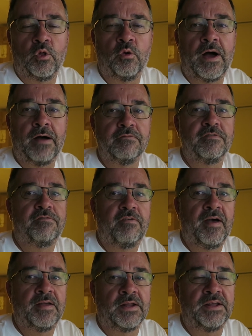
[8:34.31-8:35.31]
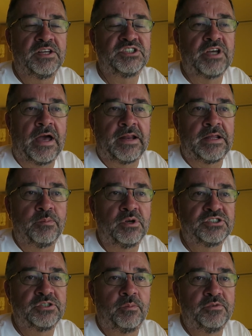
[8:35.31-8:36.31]
I haven't finally decided,
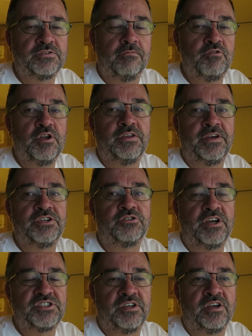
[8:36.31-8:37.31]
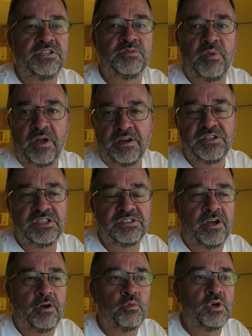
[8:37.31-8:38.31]
but some really interesting experiences
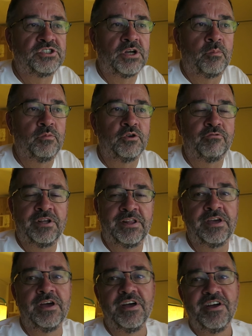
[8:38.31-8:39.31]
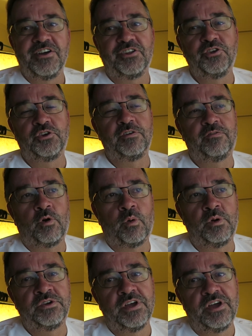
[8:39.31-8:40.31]
there, which I'm really looking
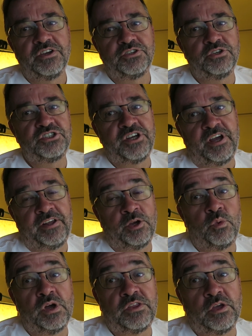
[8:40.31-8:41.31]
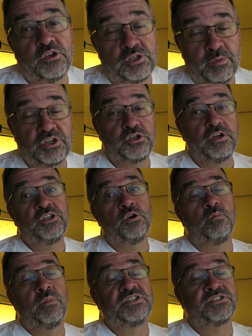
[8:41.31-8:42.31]
forward to sharing with you. So to make sure you
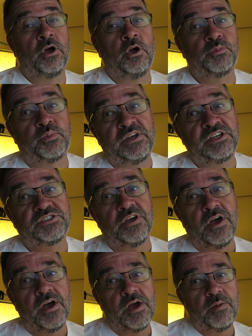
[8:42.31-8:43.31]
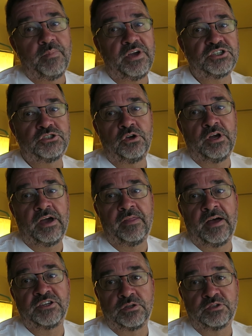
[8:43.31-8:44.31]
don't miss out, please make sure you hit
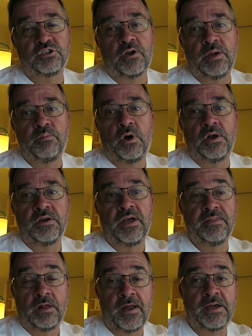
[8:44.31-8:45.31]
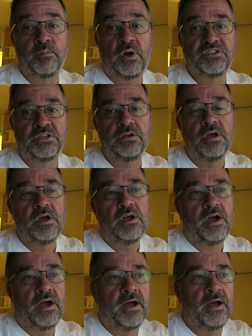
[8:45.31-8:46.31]
that subscribe button, hit the like button,
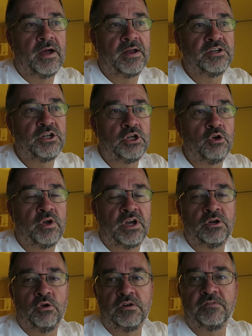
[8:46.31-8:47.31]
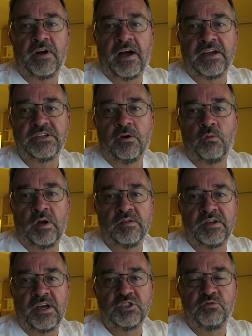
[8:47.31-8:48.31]
and you'll get notified of
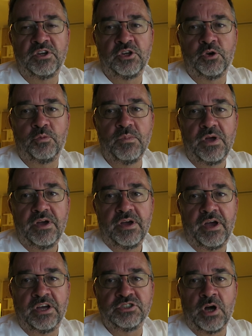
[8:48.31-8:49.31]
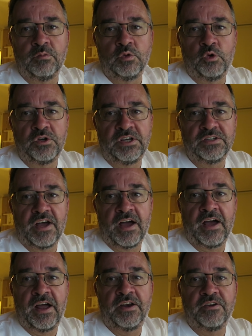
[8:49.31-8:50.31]
when the next video is uploaded
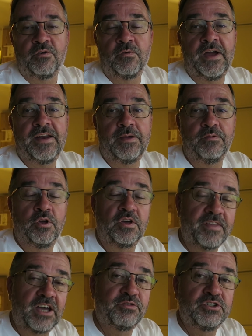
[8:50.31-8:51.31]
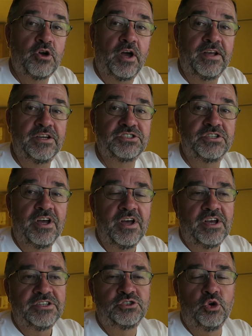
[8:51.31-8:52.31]
and ready. Look, thanks for joining us.
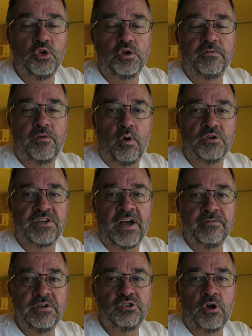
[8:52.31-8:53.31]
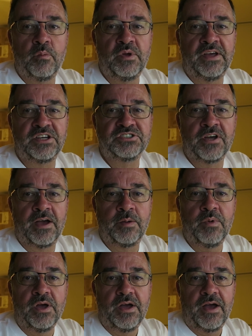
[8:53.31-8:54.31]
So looking forward to having you join me next
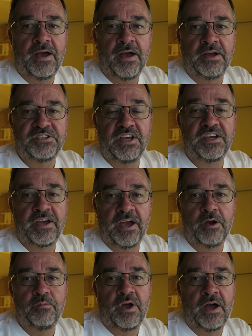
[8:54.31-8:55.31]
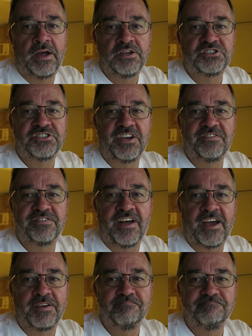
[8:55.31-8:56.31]
time. Take care and safe
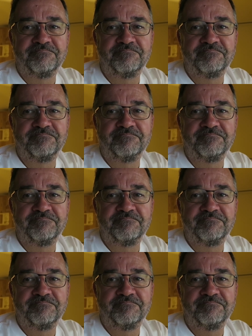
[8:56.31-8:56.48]
flying.